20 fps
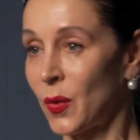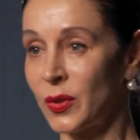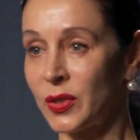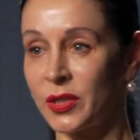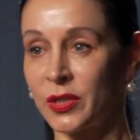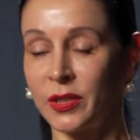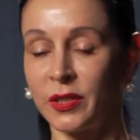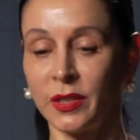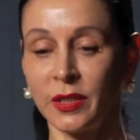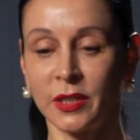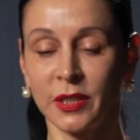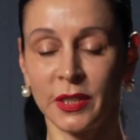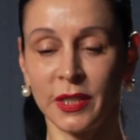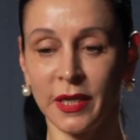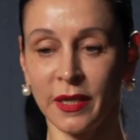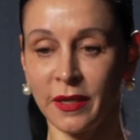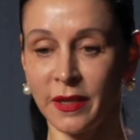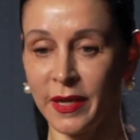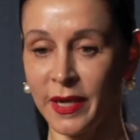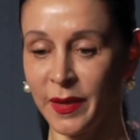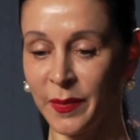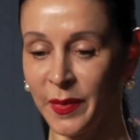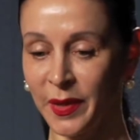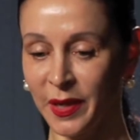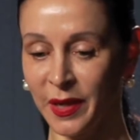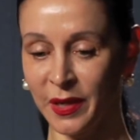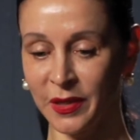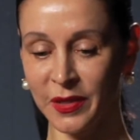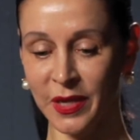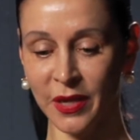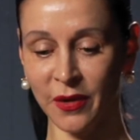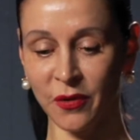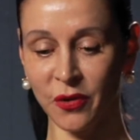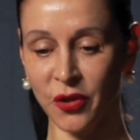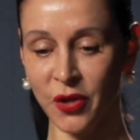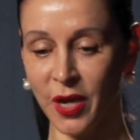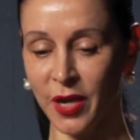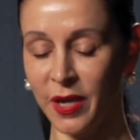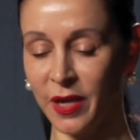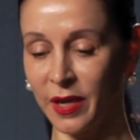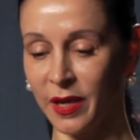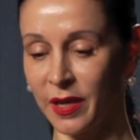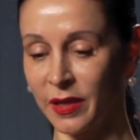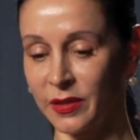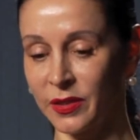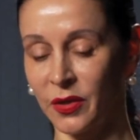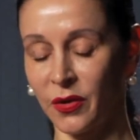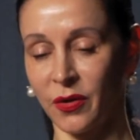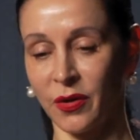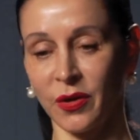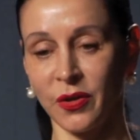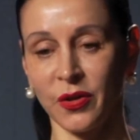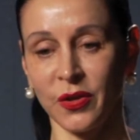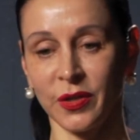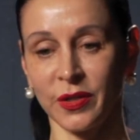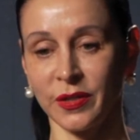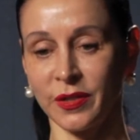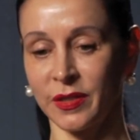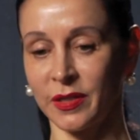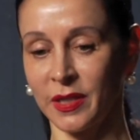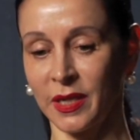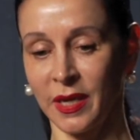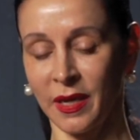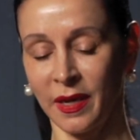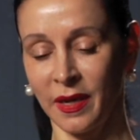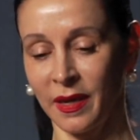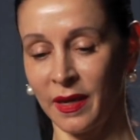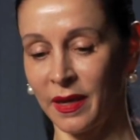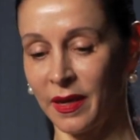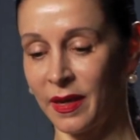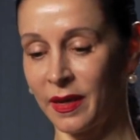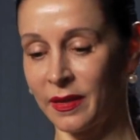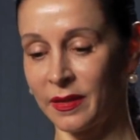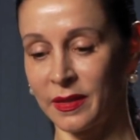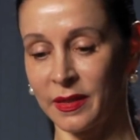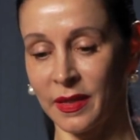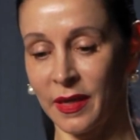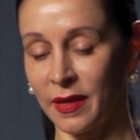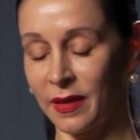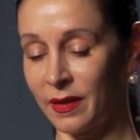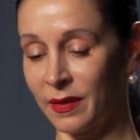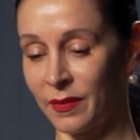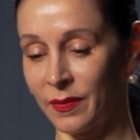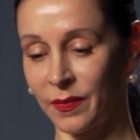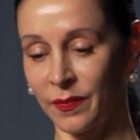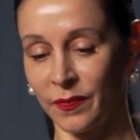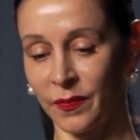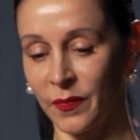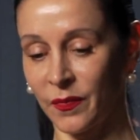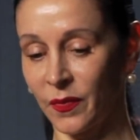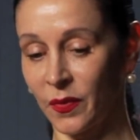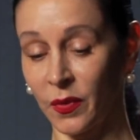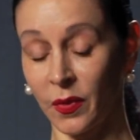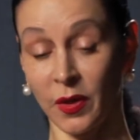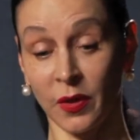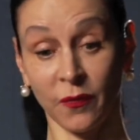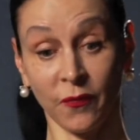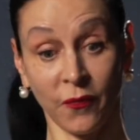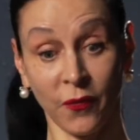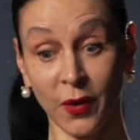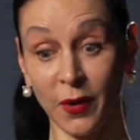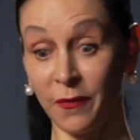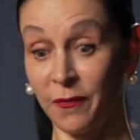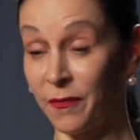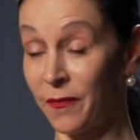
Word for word: No, it's, it's dynamic, it's energetic, yes. It's gorgeous, it's, uh, it's full